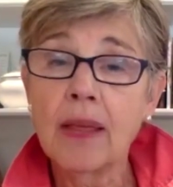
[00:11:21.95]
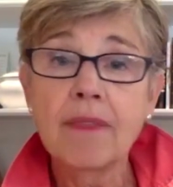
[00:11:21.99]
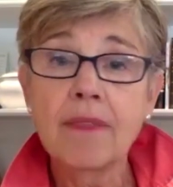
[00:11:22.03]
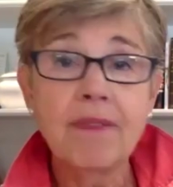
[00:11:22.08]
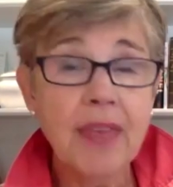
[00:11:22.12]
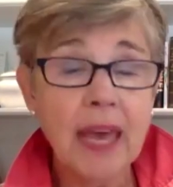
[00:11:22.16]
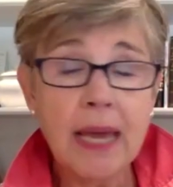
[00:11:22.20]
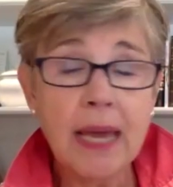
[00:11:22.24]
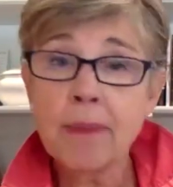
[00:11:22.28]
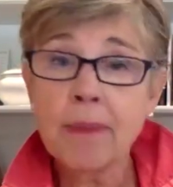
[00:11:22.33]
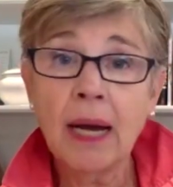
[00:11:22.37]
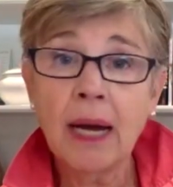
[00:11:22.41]

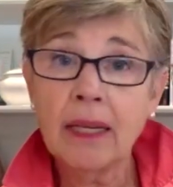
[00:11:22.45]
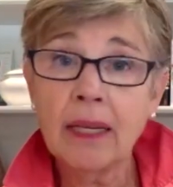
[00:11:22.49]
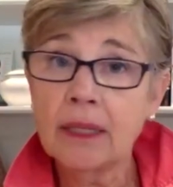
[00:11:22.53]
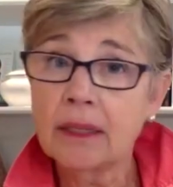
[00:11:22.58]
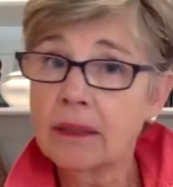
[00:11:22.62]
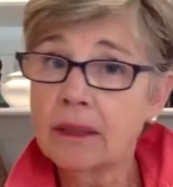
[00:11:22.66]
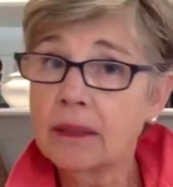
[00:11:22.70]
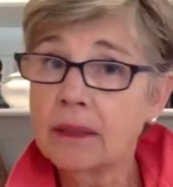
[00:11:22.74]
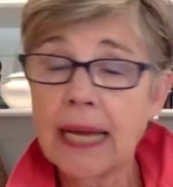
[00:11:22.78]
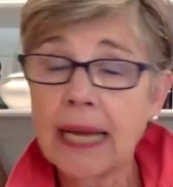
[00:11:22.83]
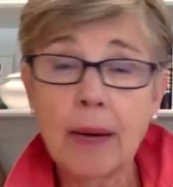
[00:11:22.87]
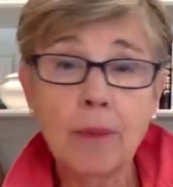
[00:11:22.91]
They
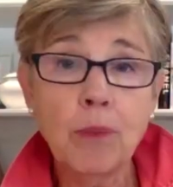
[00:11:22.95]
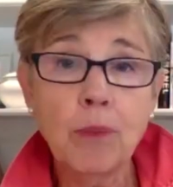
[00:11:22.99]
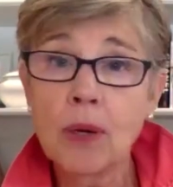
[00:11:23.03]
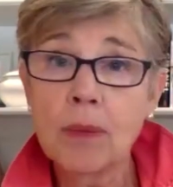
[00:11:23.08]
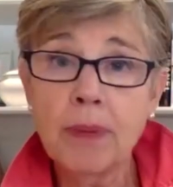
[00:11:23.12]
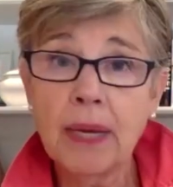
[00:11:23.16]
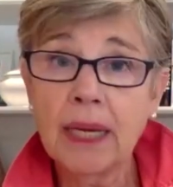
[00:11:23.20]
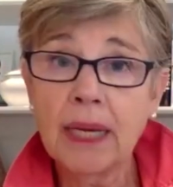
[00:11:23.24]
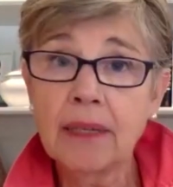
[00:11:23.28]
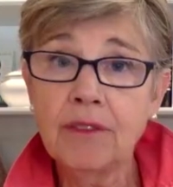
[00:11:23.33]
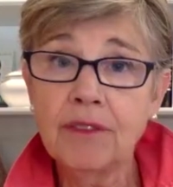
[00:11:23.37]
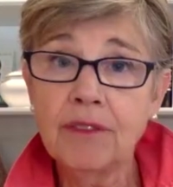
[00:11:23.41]
might get
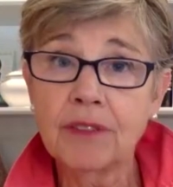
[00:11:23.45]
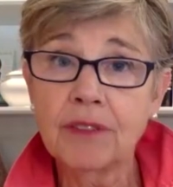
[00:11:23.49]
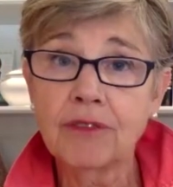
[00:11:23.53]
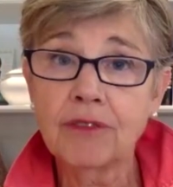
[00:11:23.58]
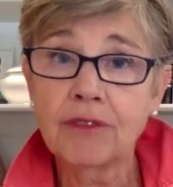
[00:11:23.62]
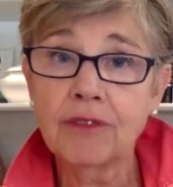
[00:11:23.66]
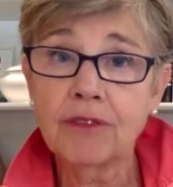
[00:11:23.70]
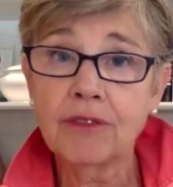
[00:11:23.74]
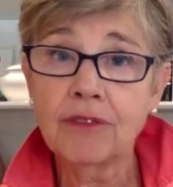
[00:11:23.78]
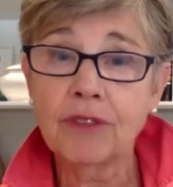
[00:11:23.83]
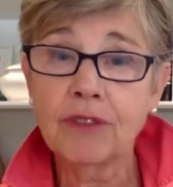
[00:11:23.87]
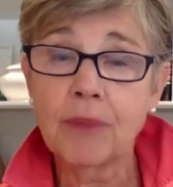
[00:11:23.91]
more benefit
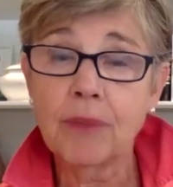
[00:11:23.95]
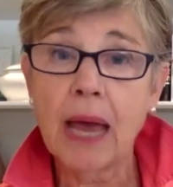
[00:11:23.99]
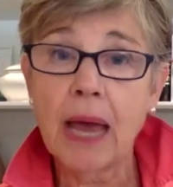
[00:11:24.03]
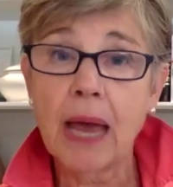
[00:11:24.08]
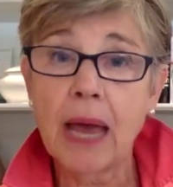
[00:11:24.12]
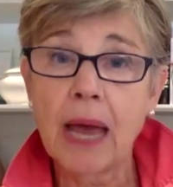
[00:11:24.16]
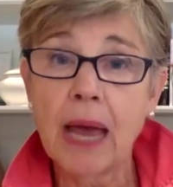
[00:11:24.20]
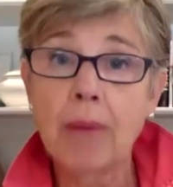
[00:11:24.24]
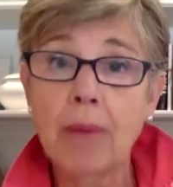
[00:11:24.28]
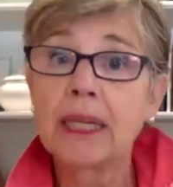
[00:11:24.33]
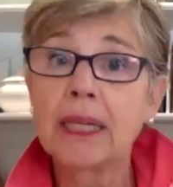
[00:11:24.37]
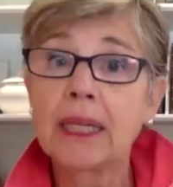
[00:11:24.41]
from that
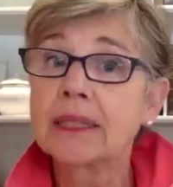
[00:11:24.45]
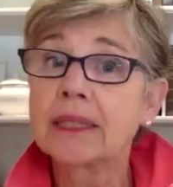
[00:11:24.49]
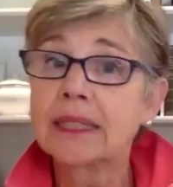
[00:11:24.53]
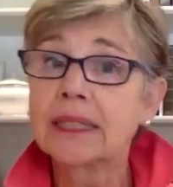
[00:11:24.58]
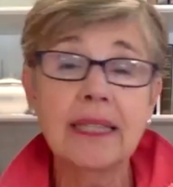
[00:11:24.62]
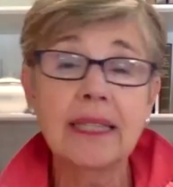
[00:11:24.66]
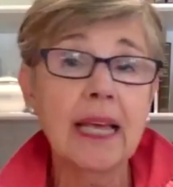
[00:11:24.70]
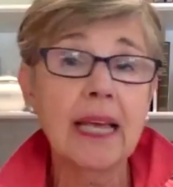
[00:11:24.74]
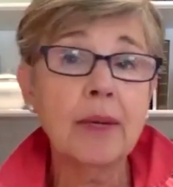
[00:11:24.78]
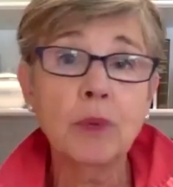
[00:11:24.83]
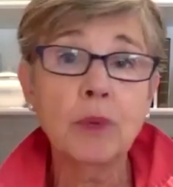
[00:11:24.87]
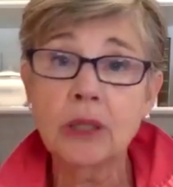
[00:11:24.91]
because then they
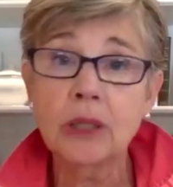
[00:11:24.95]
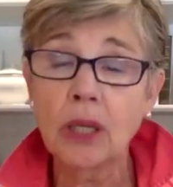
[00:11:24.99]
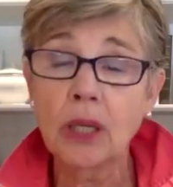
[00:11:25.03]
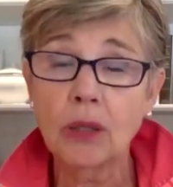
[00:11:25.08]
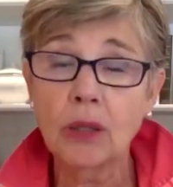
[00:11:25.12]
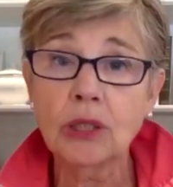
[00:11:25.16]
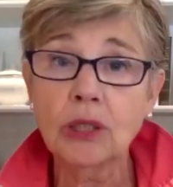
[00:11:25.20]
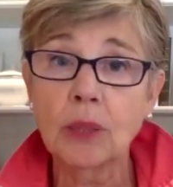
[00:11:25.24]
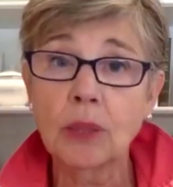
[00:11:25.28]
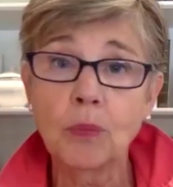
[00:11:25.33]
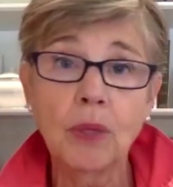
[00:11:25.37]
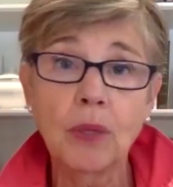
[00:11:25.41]
would know
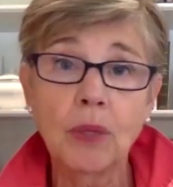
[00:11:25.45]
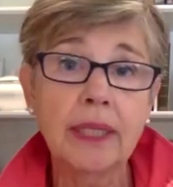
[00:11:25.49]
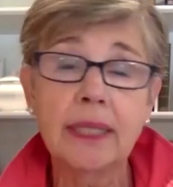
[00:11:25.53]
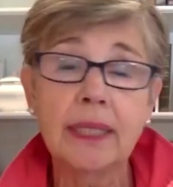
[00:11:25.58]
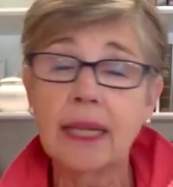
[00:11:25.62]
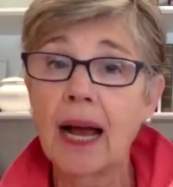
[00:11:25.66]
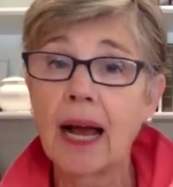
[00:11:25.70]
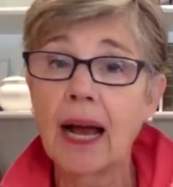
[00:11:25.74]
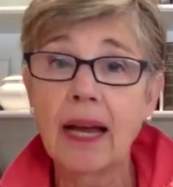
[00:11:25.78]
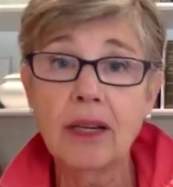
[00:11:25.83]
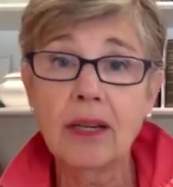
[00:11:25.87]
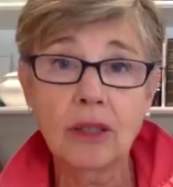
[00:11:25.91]
someone at a
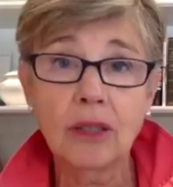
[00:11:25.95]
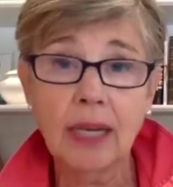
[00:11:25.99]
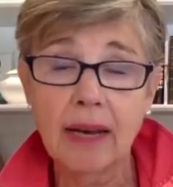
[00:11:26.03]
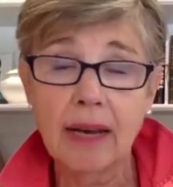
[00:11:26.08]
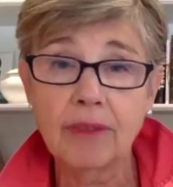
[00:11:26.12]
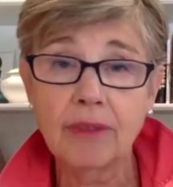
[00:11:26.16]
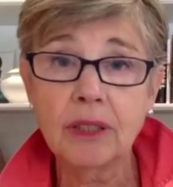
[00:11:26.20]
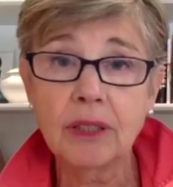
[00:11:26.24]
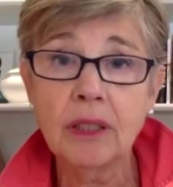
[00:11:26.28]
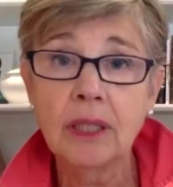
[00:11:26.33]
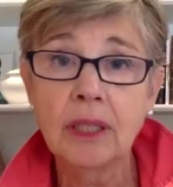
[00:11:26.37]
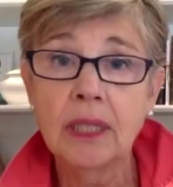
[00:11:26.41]
higher
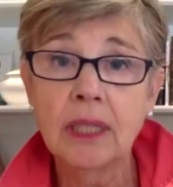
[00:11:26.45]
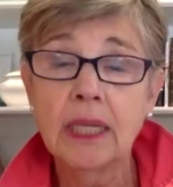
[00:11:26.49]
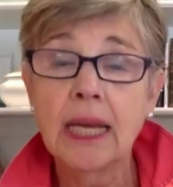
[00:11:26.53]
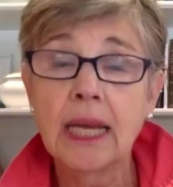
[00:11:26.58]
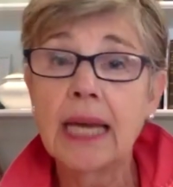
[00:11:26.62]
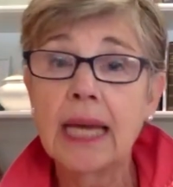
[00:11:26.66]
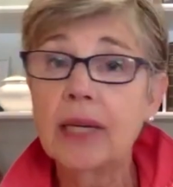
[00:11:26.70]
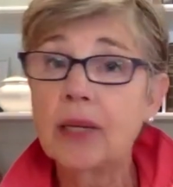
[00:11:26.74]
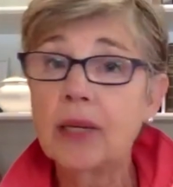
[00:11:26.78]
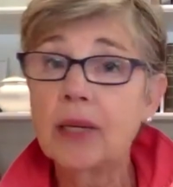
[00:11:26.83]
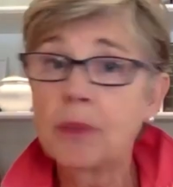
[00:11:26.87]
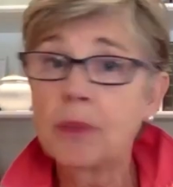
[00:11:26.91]
level
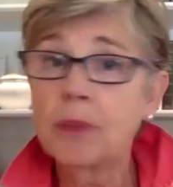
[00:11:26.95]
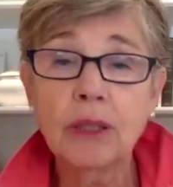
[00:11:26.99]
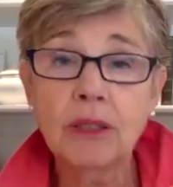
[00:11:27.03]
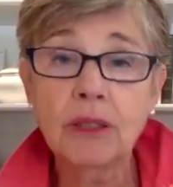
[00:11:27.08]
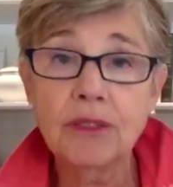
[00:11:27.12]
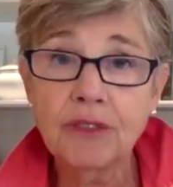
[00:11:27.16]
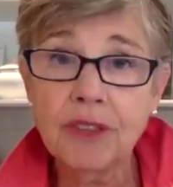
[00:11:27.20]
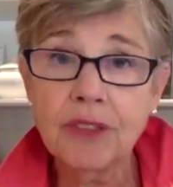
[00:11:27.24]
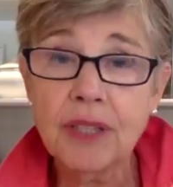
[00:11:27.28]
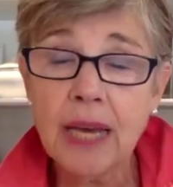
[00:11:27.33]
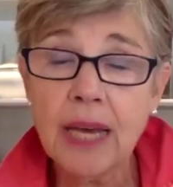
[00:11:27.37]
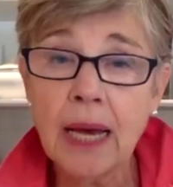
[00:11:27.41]
and it would be
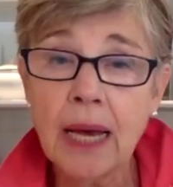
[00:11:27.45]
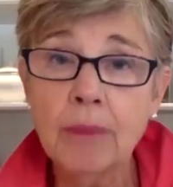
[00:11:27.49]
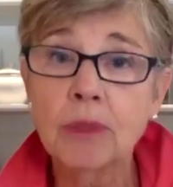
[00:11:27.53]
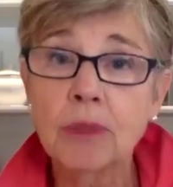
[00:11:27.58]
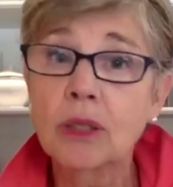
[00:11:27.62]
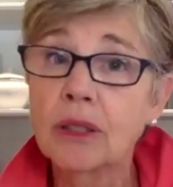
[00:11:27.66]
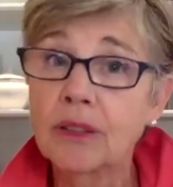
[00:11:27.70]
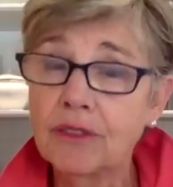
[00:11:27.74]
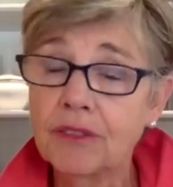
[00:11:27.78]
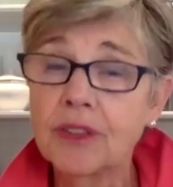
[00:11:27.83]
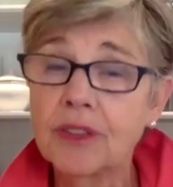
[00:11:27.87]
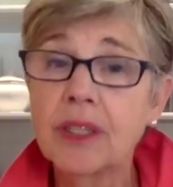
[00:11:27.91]
good for them,
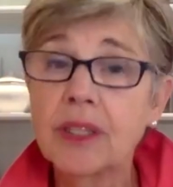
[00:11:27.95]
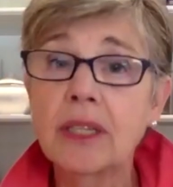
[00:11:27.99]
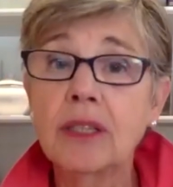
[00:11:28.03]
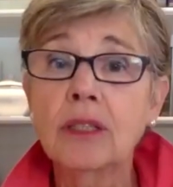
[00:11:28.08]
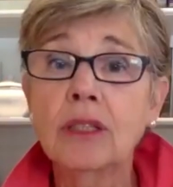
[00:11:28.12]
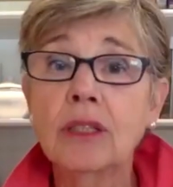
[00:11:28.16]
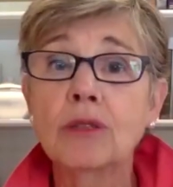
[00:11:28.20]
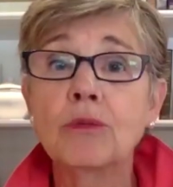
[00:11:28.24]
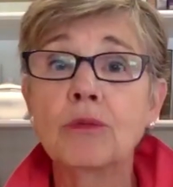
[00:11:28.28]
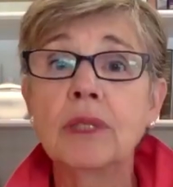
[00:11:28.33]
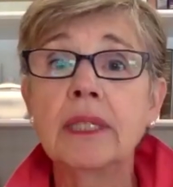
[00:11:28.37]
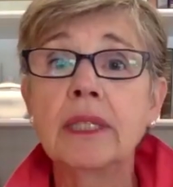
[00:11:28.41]
good for their
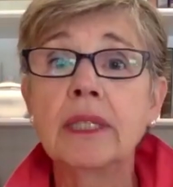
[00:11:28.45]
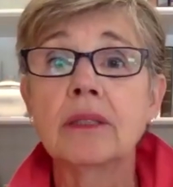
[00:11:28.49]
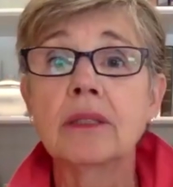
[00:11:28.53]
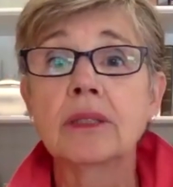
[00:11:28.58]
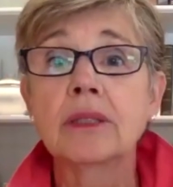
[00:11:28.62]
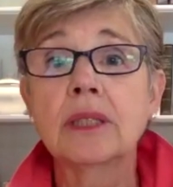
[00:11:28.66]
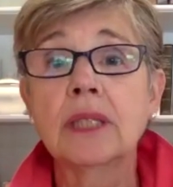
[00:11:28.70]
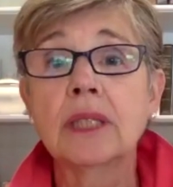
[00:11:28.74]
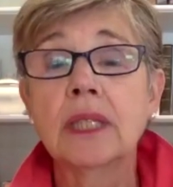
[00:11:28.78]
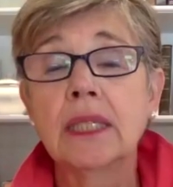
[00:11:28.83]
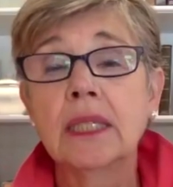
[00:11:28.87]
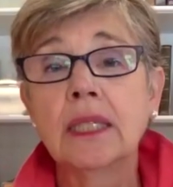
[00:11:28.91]

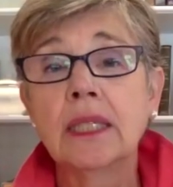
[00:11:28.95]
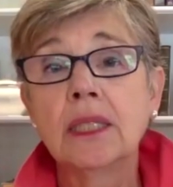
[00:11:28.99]
careers.